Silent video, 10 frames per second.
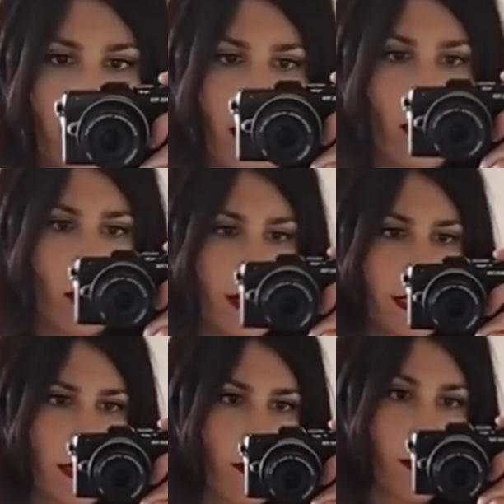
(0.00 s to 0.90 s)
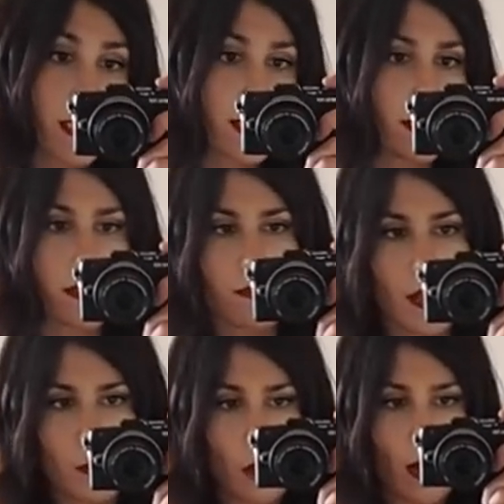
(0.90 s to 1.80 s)
the Iconic, so if it still is
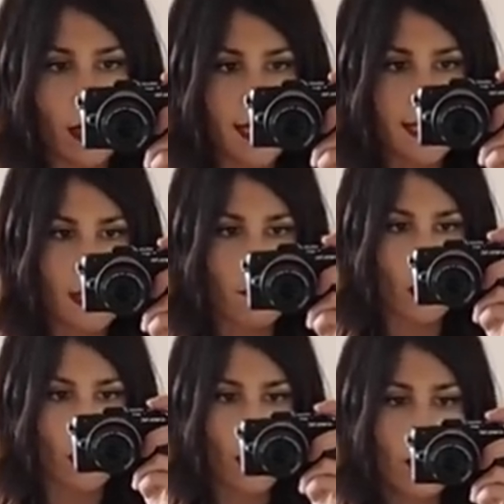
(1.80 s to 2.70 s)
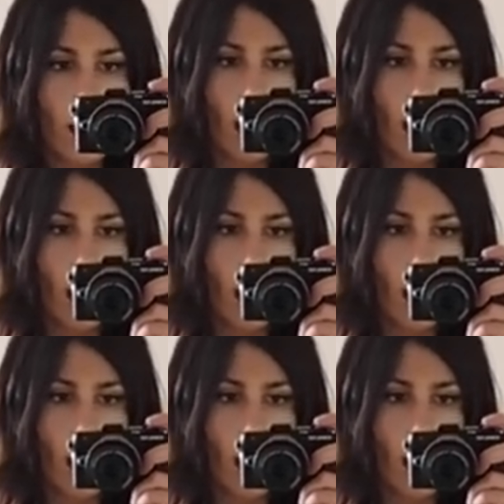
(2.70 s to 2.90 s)
available, I'll link it down below.